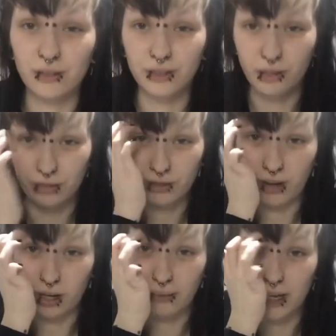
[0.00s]
So I definitely
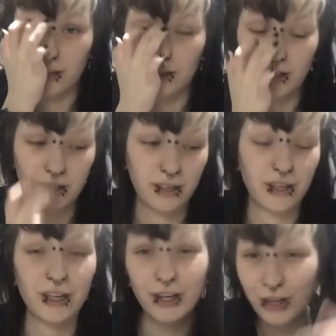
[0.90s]
recommend
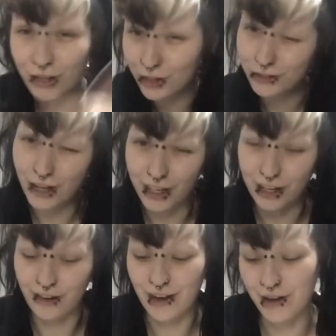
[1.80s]

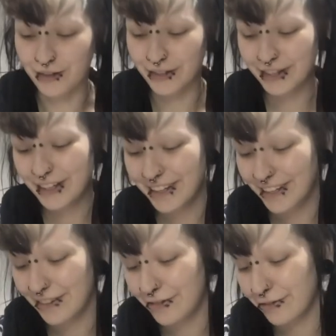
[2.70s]
checking her out
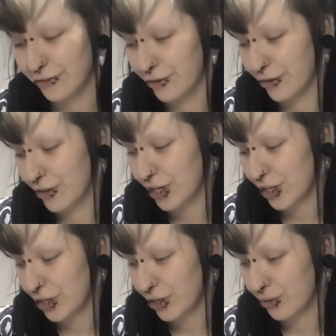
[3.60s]
for
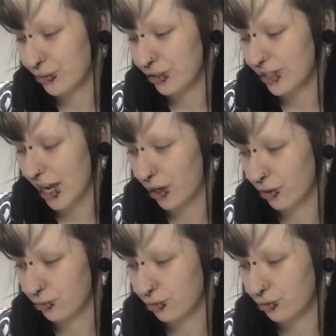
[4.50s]
cute
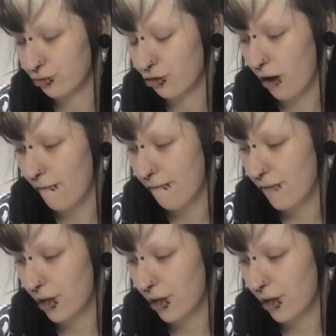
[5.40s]
deco stuff.